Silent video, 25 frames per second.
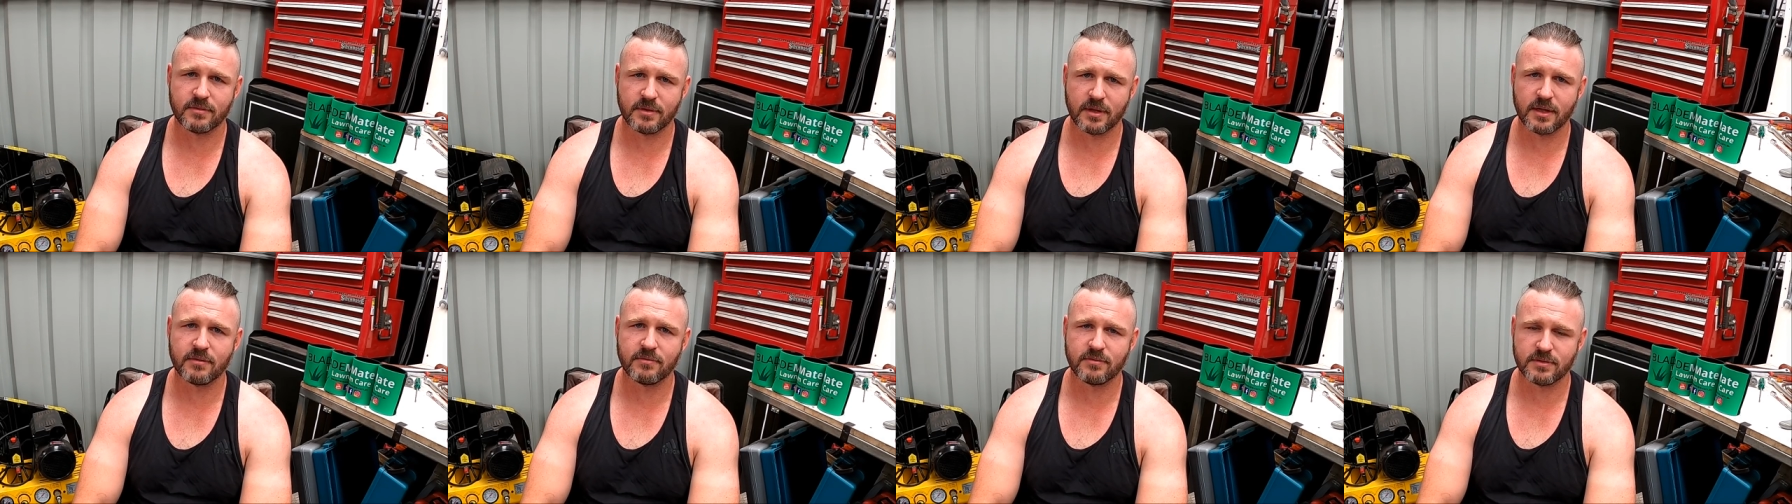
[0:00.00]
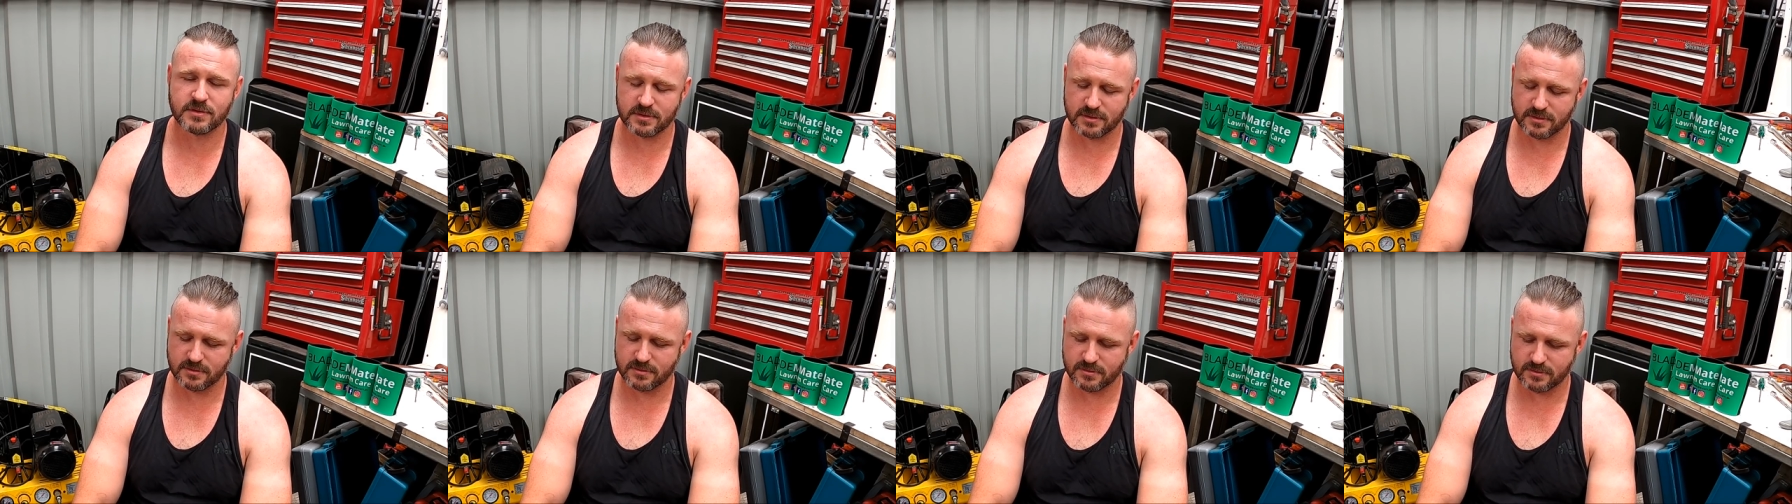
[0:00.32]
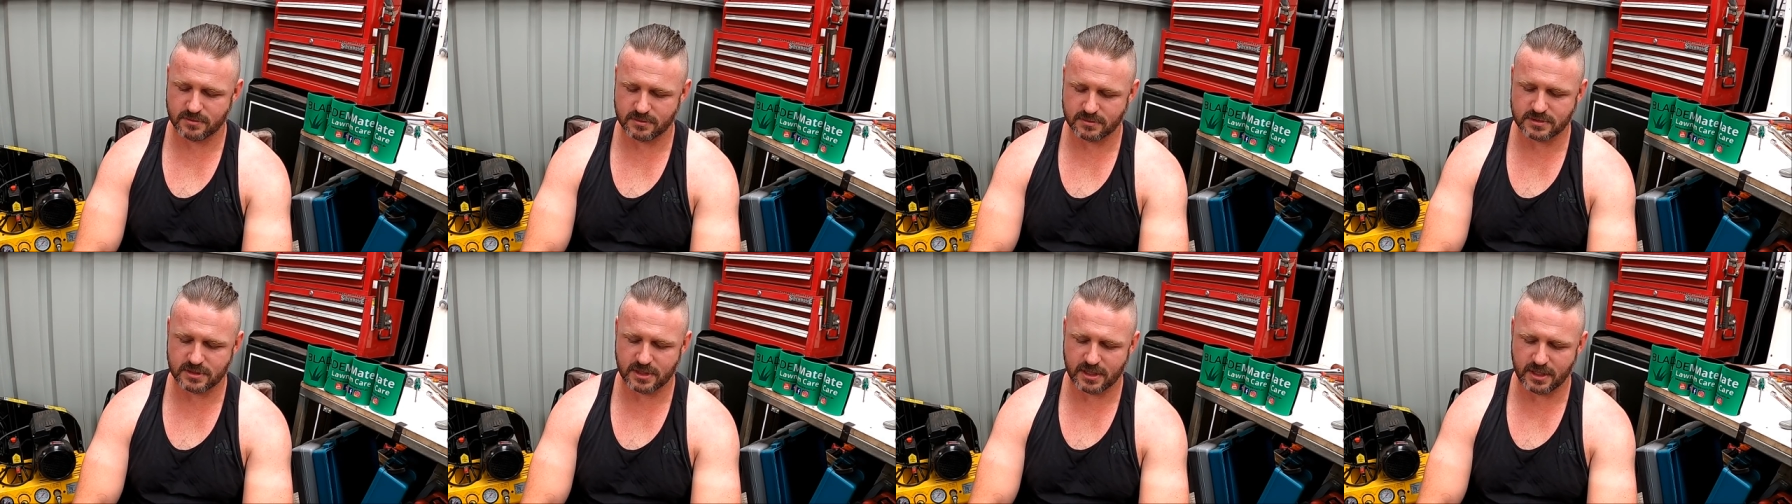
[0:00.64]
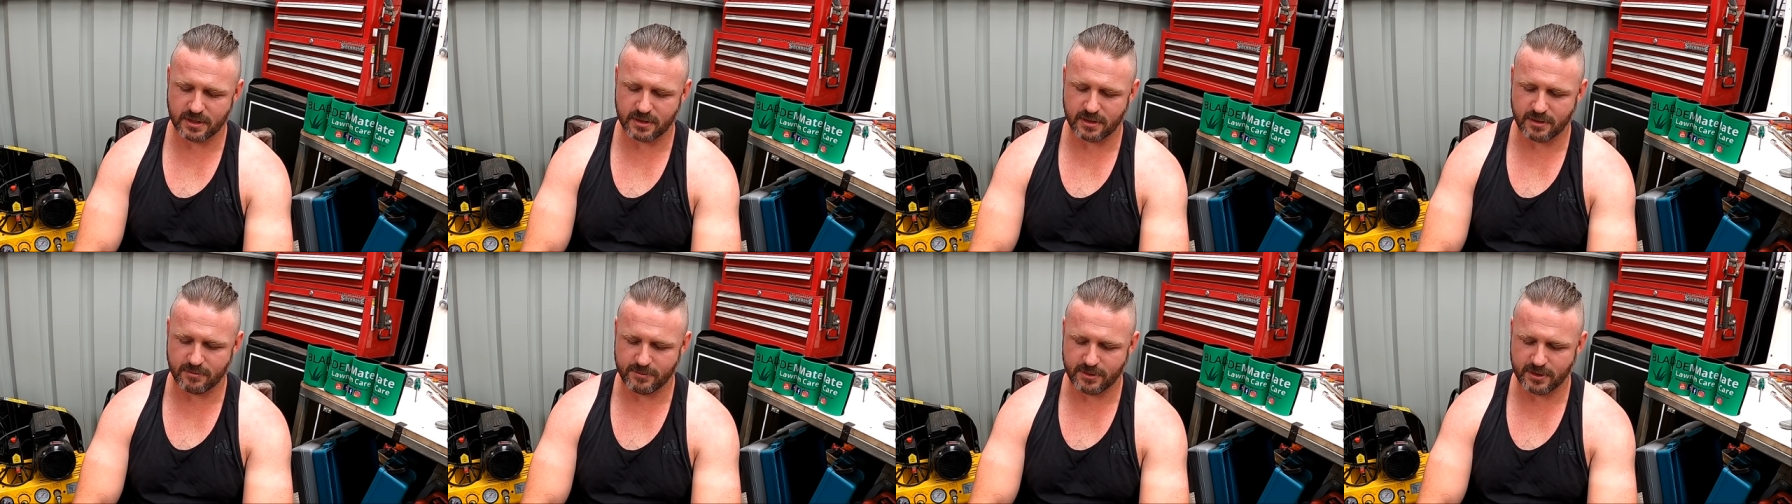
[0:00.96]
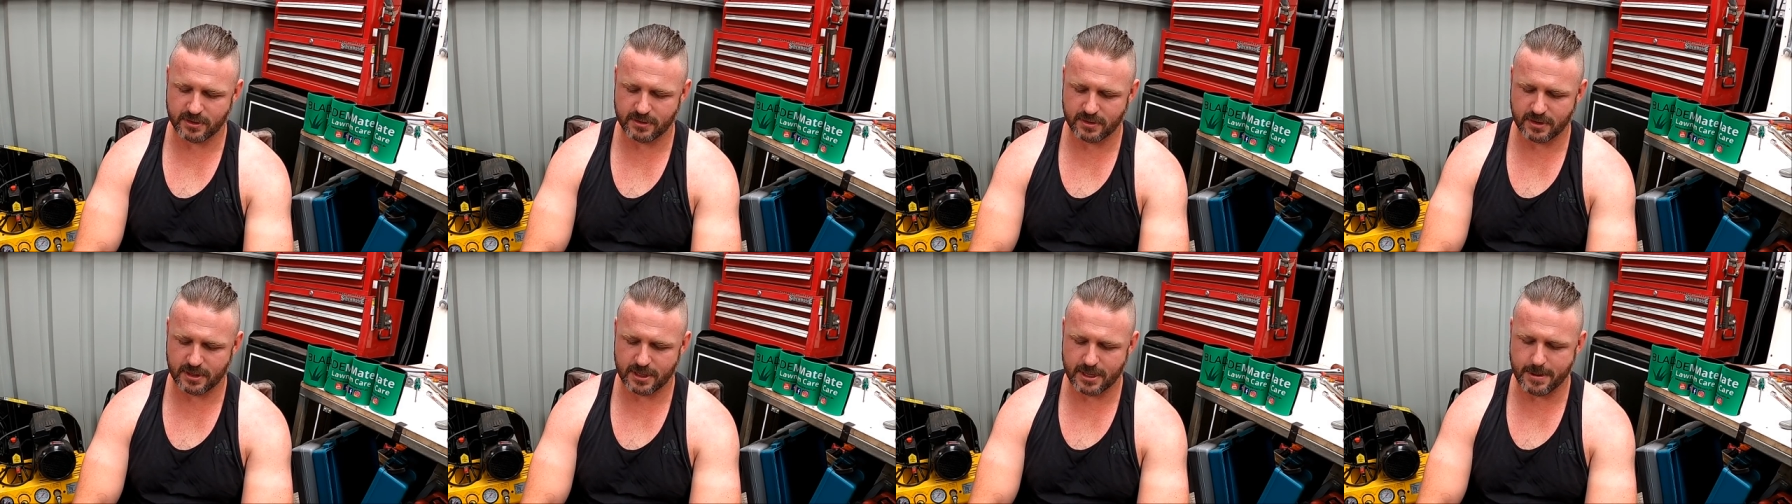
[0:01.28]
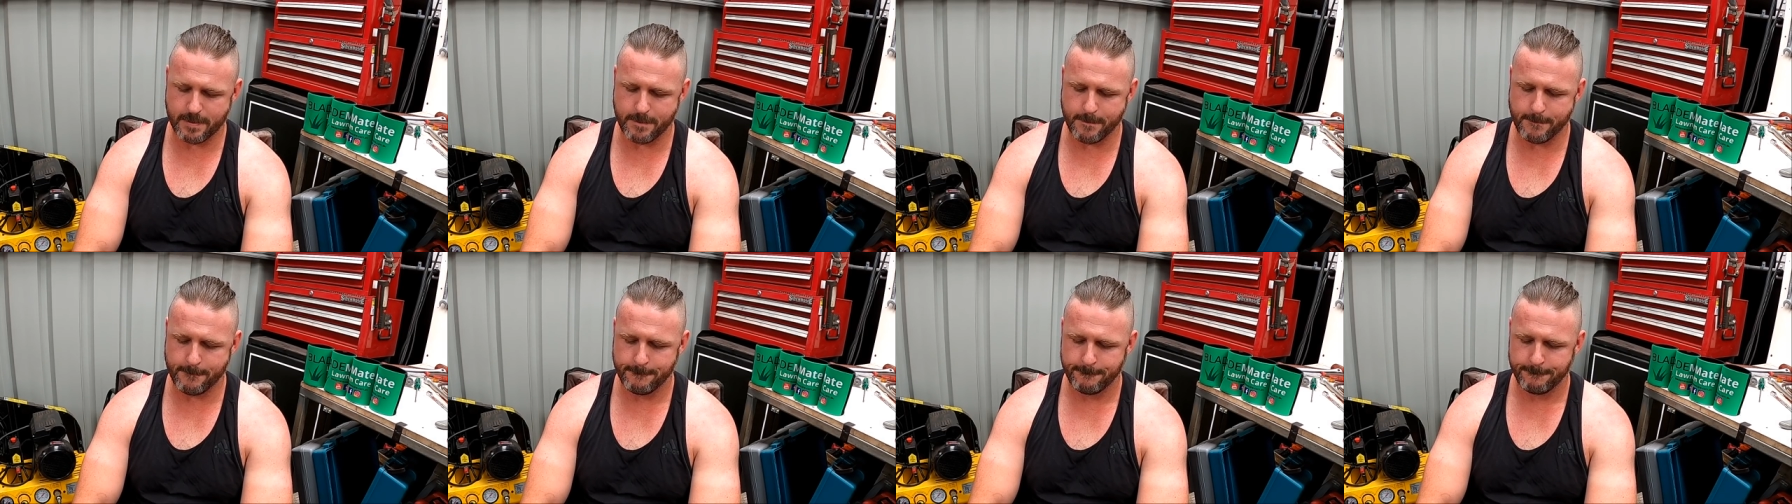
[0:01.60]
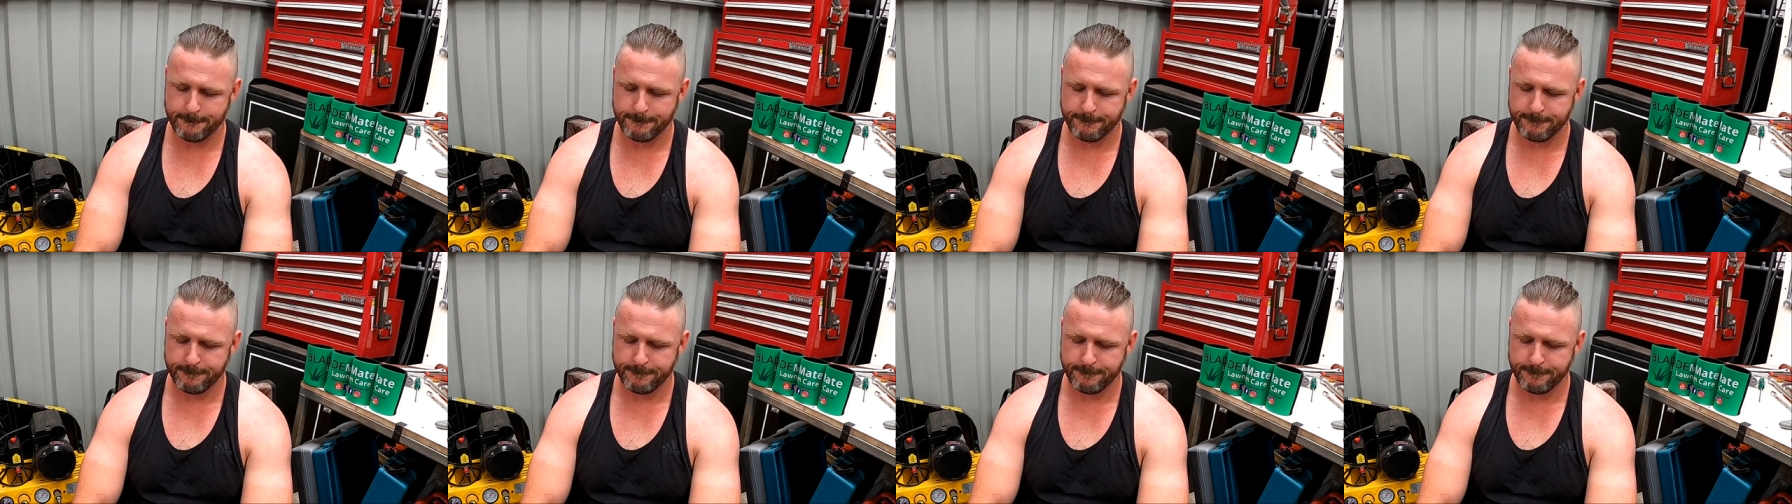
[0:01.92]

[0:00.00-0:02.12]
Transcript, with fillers: even saying that, mate. Um,